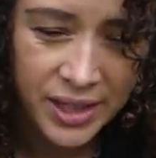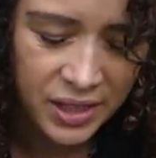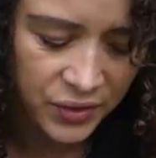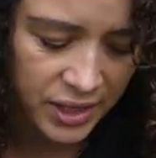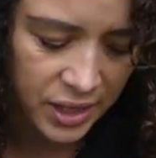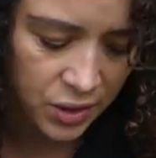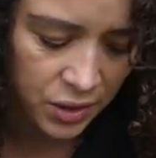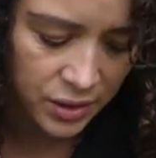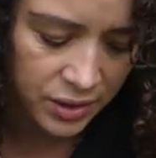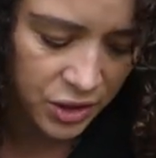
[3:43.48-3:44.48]
these
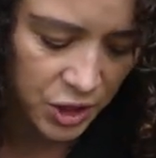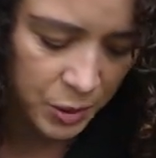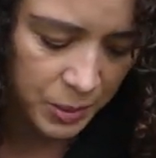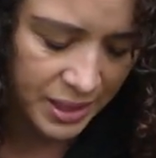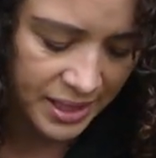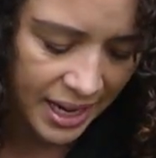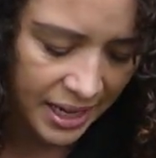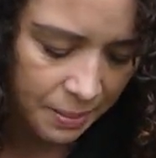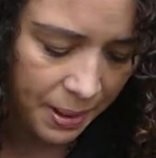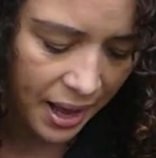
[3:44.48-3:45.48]
videos and she's been
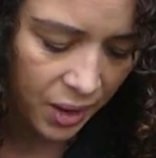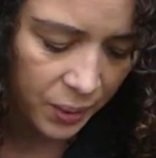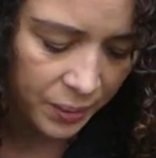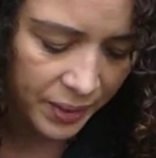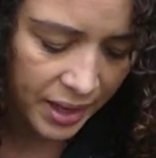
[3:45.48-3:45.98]
saying about